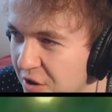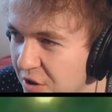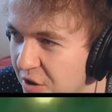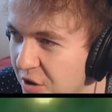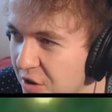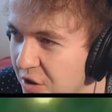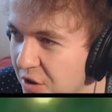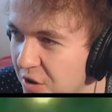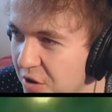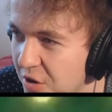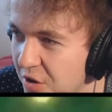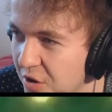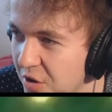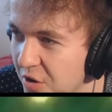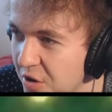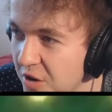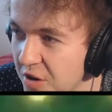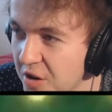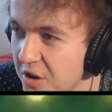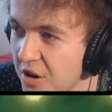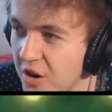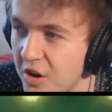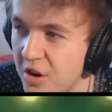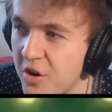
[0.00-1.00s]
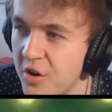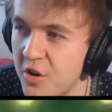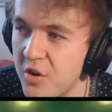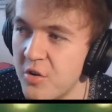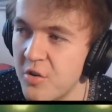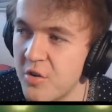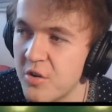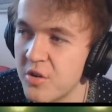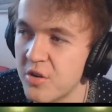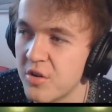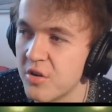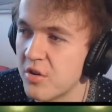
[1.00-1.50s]
oh,
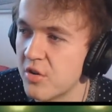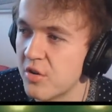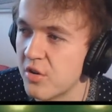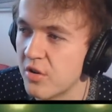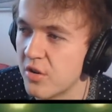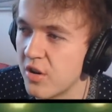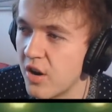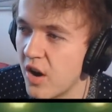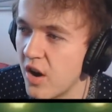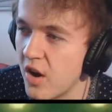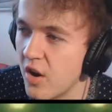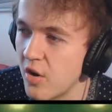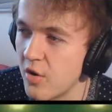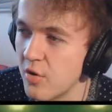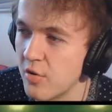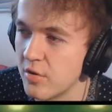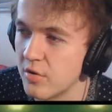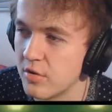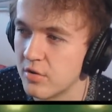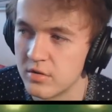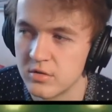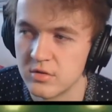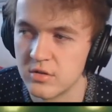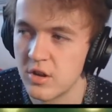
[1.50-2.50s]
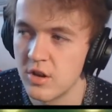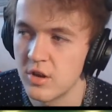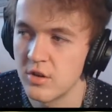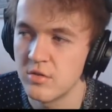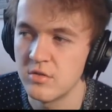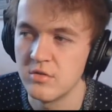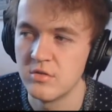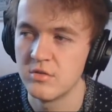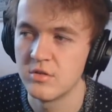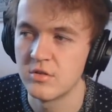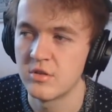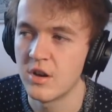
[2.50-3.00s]
oh, oh. No,
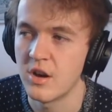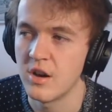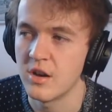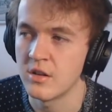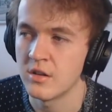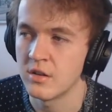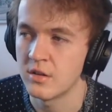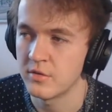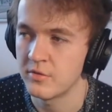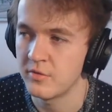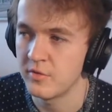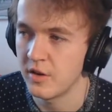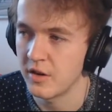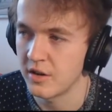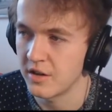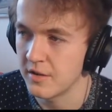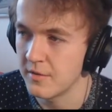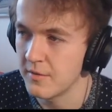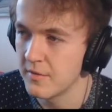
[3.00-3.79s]
you can't. fuck